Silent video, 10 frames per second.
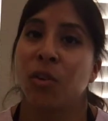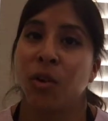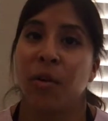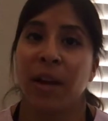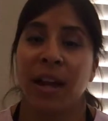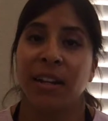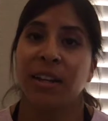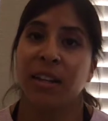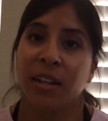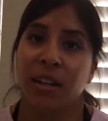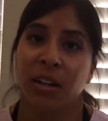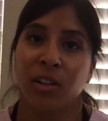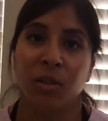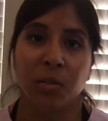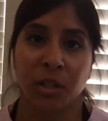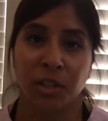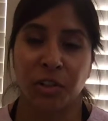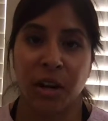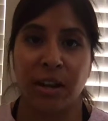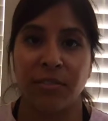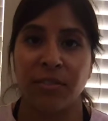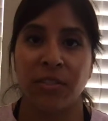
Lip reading: go ahead and click on your OneDrive.